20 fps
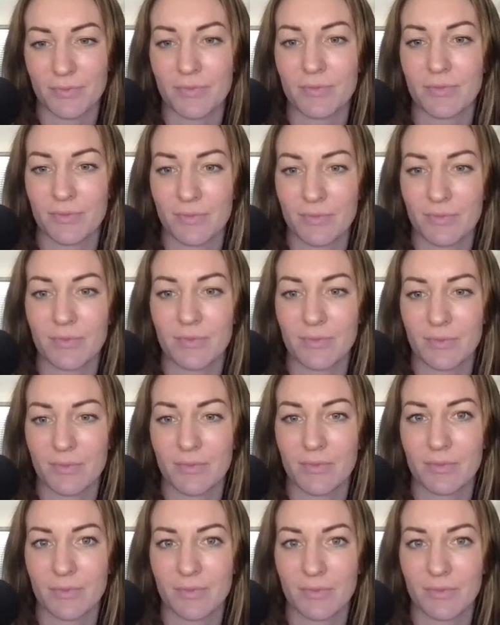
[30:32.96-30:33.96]

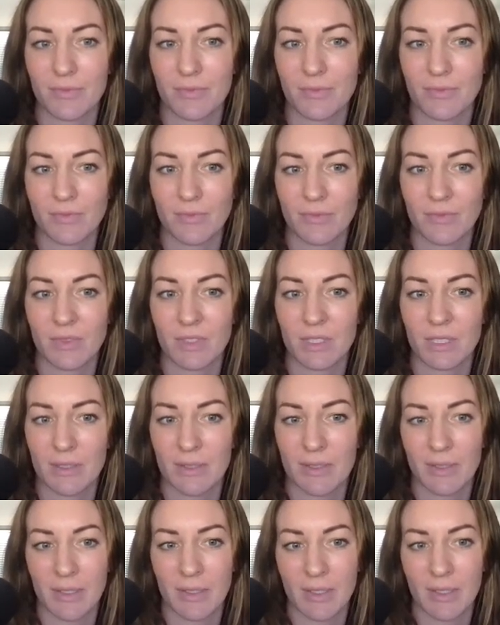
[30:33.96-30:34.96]

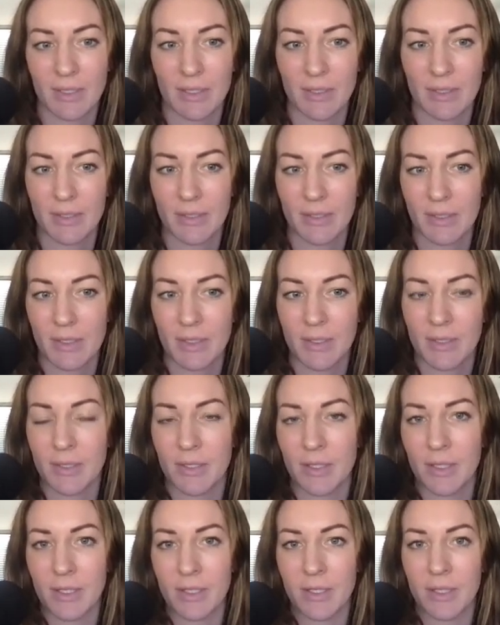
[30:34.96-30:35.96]

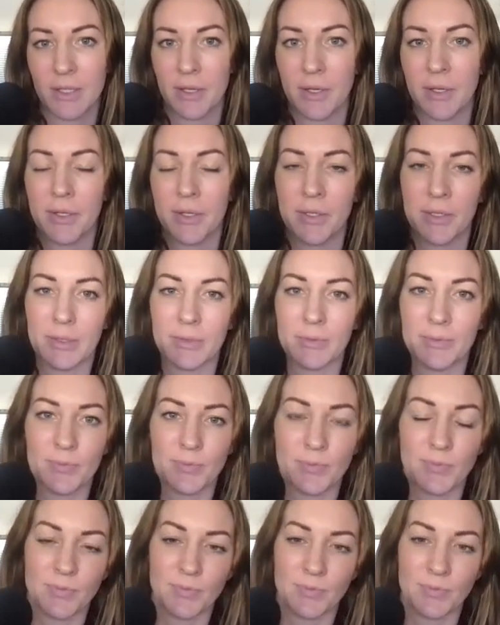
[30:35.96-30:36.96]

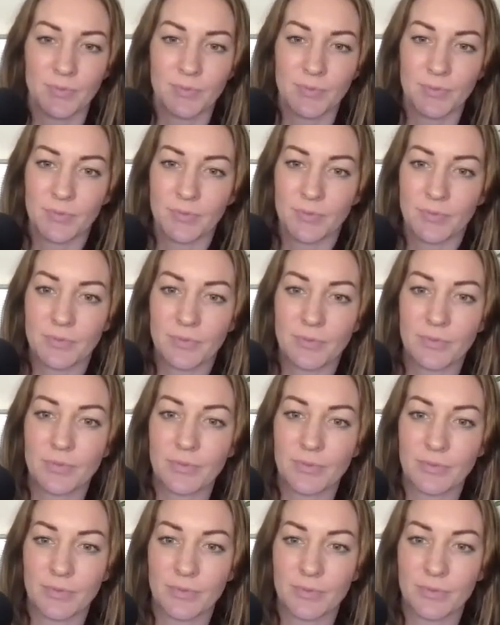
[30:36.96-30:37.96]

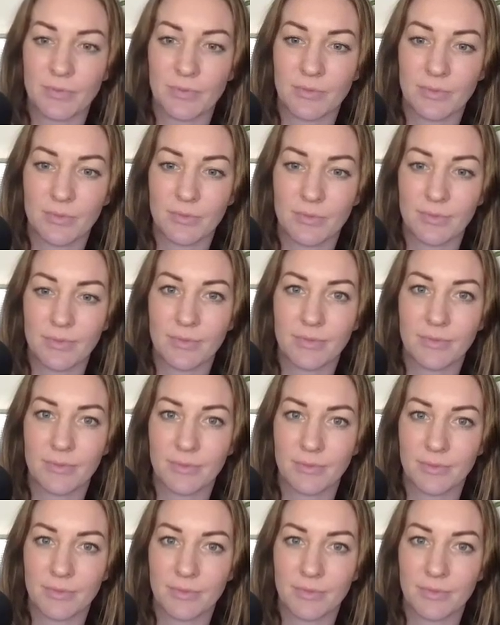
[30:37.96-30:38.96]

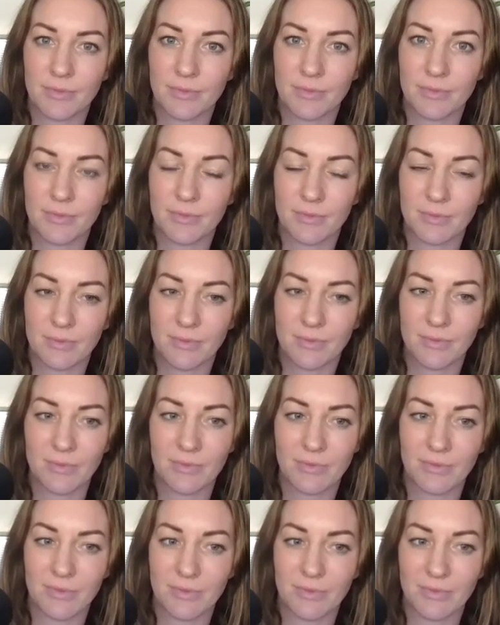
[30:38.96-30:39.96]

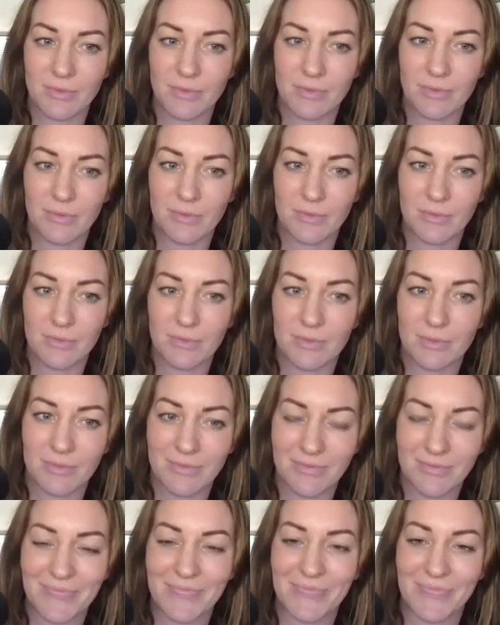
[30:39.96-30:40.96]
The person shown says nothing.